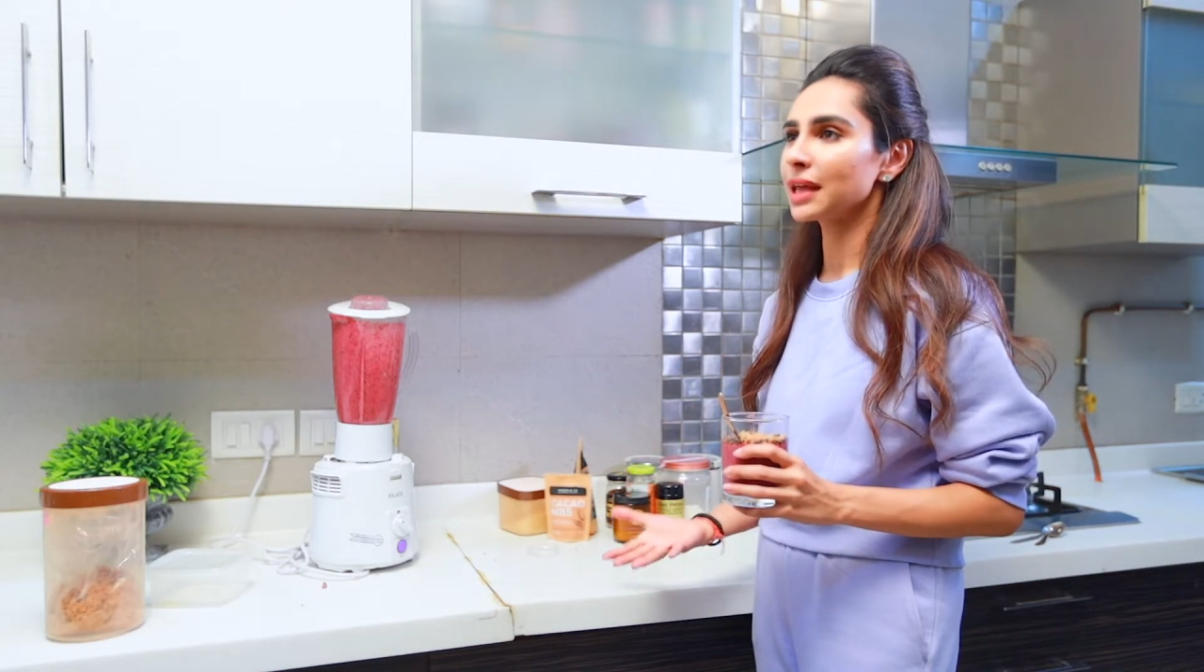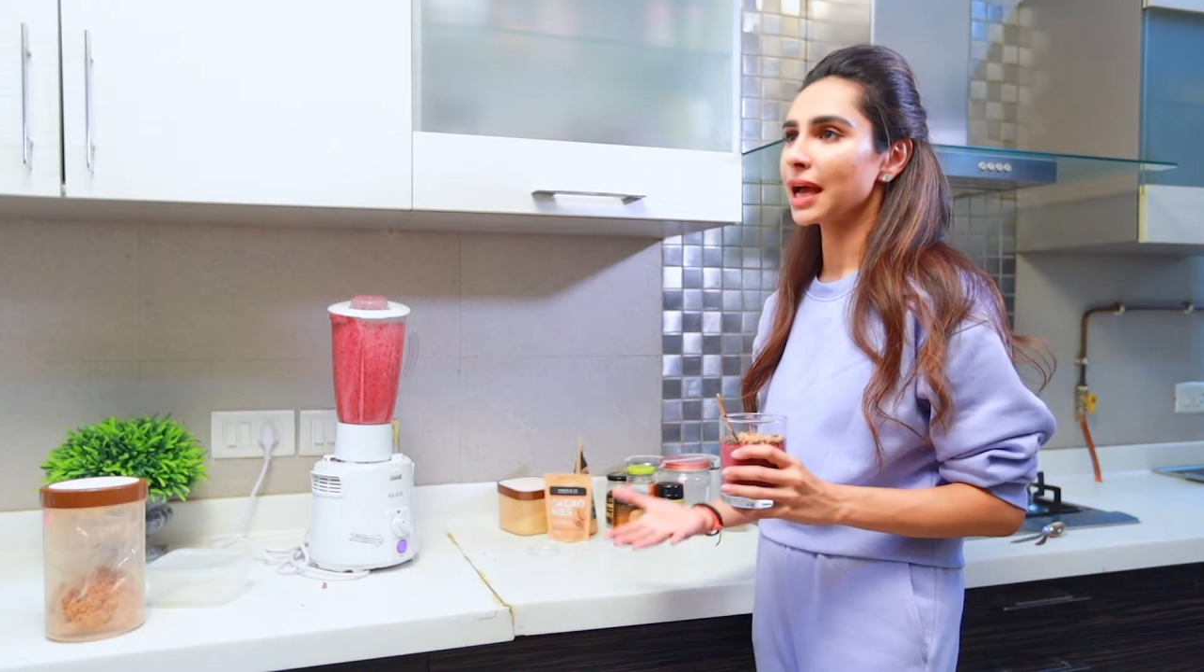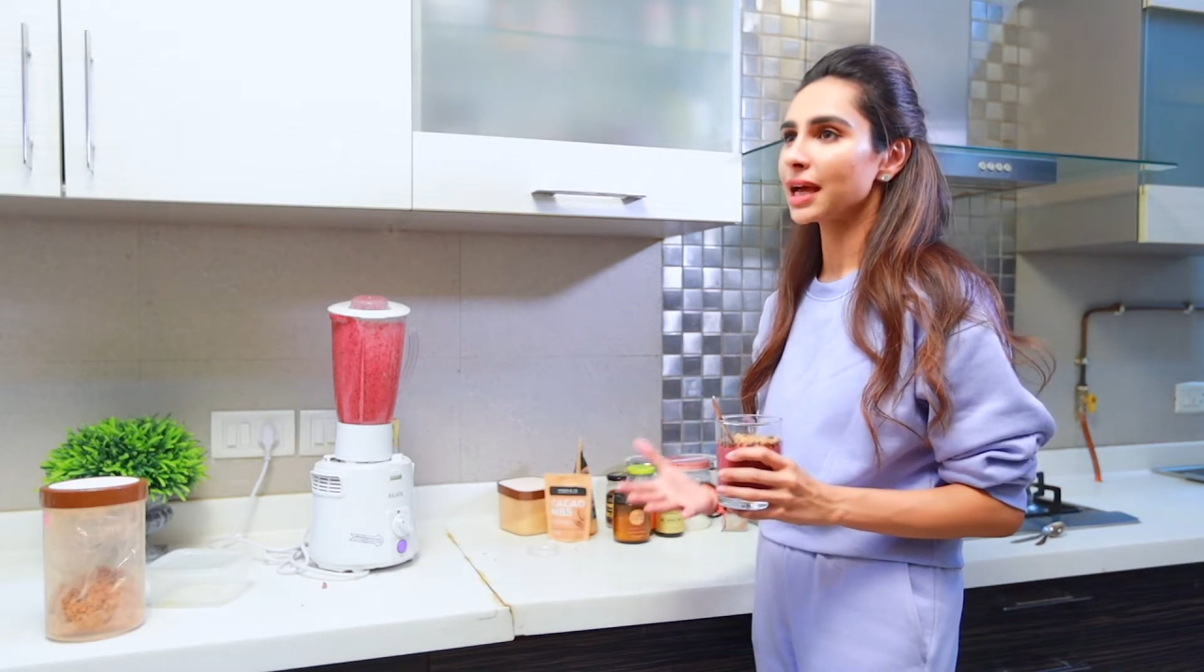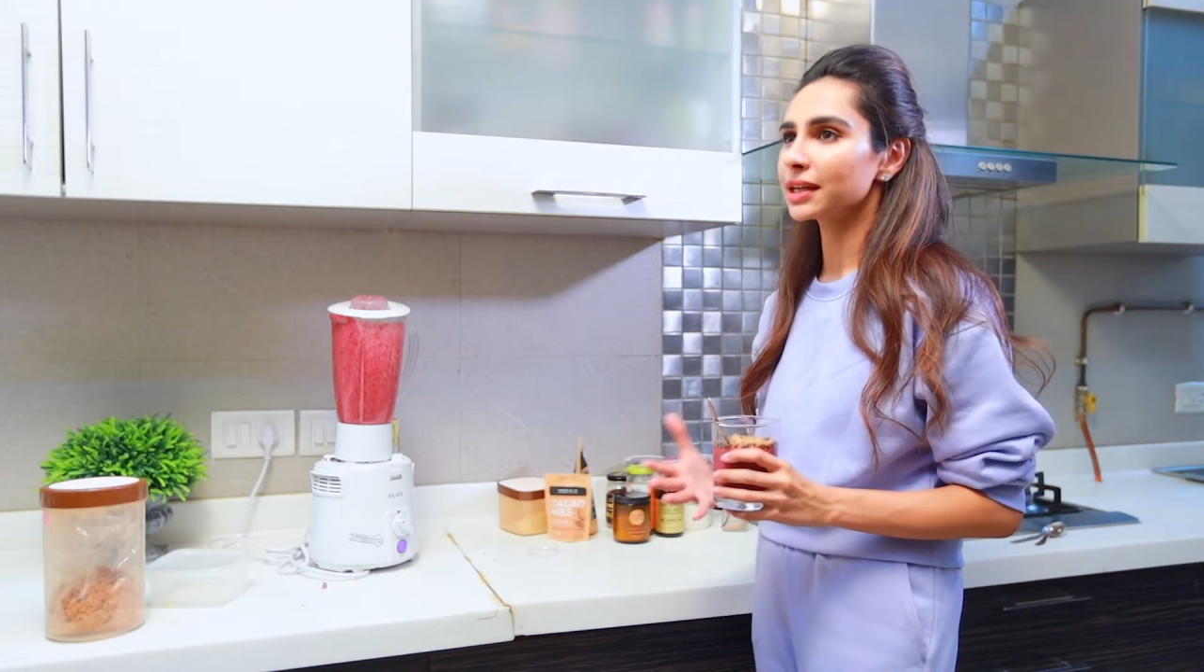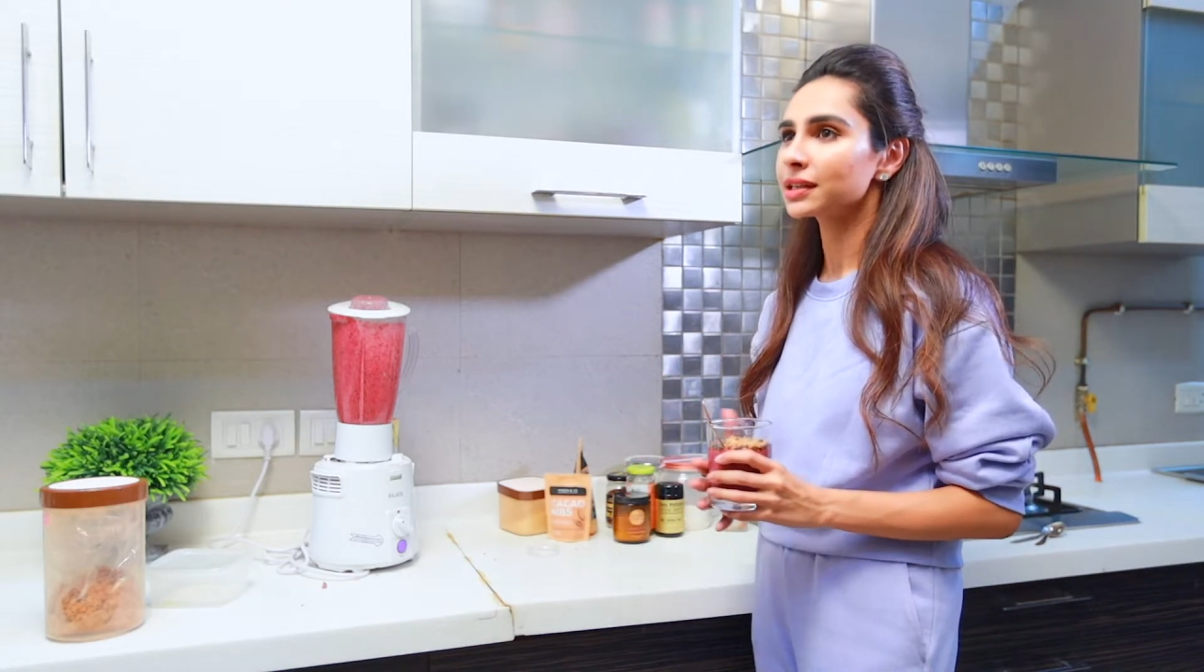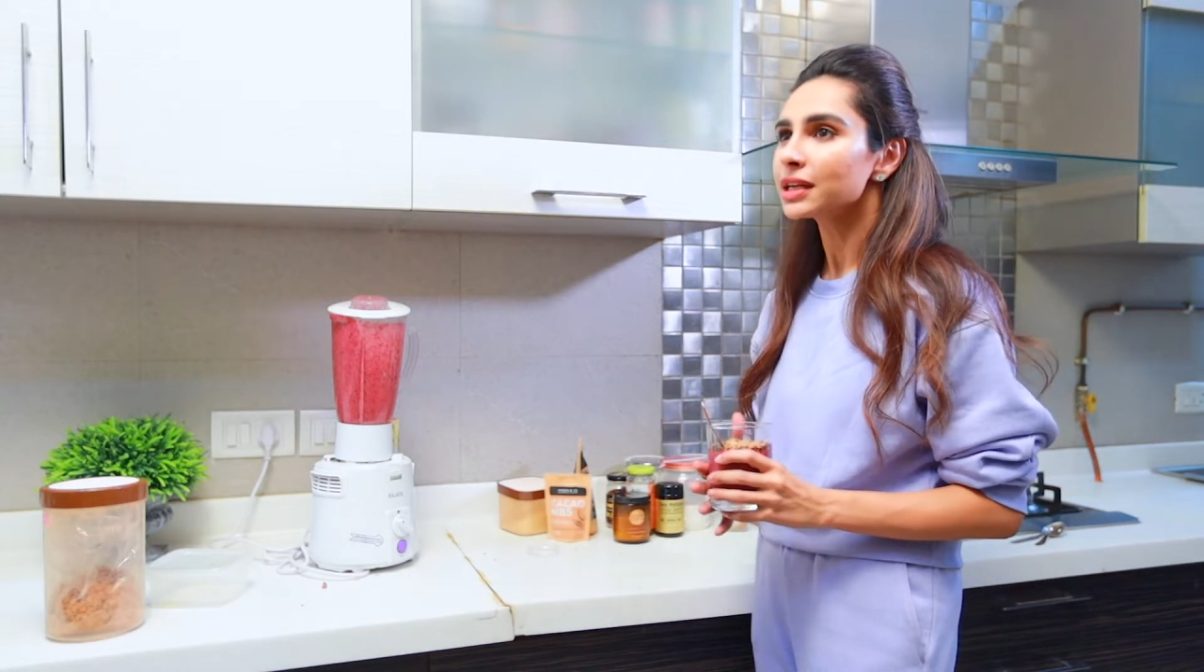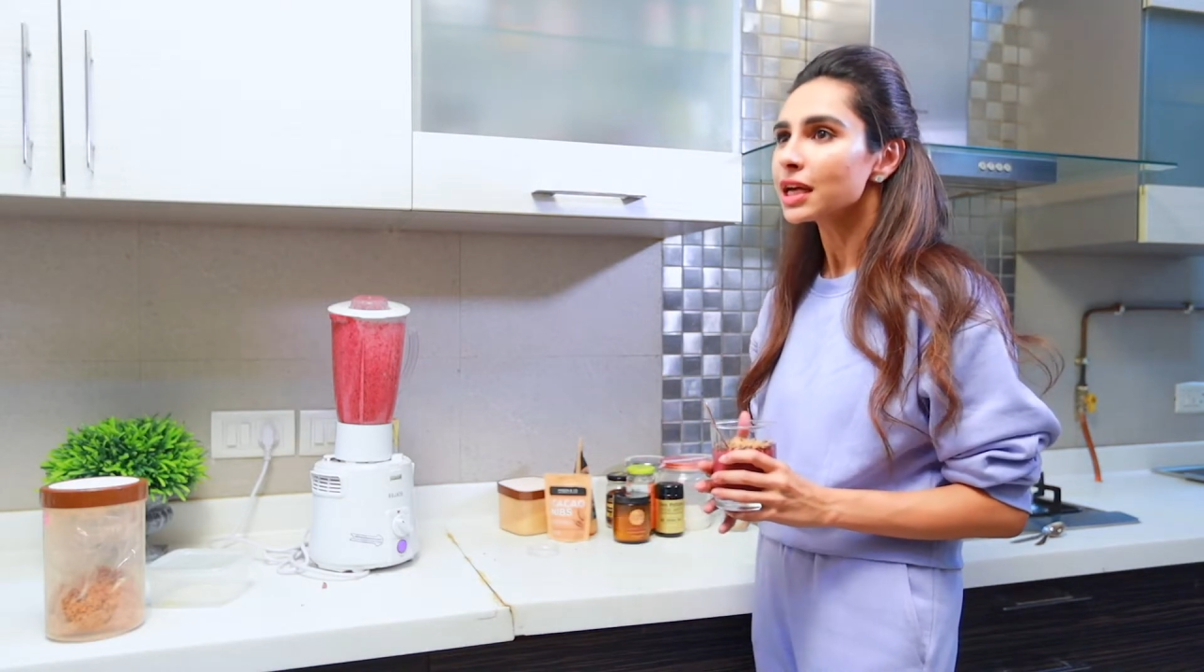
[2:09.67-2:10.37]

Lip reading: that